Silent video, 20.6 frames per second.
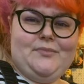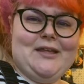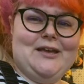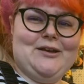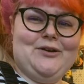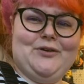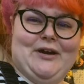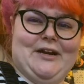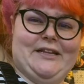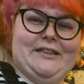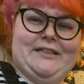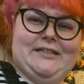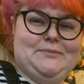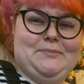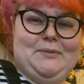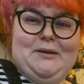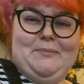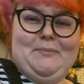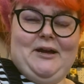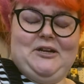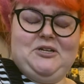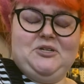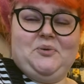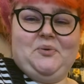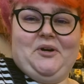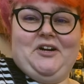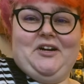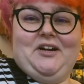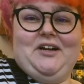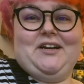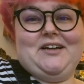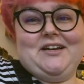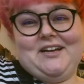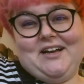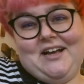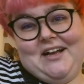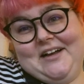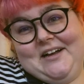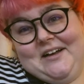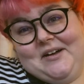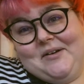and created these big patchwork
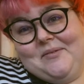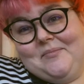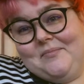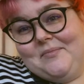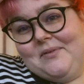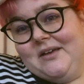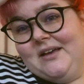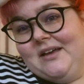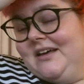um,